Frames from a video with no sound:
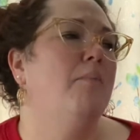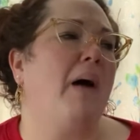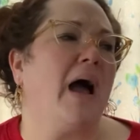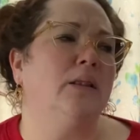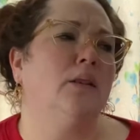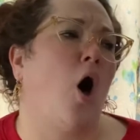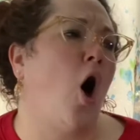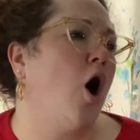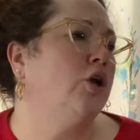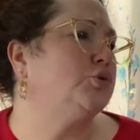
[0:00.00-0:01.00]
by
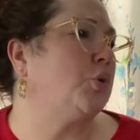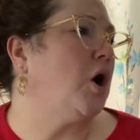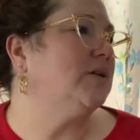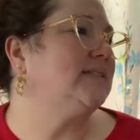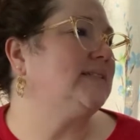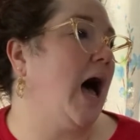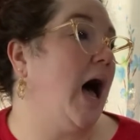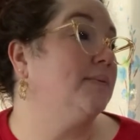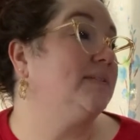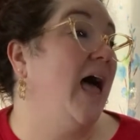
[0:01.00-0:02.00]
long-drawn
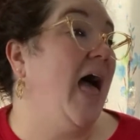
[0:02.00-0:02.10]
sobs,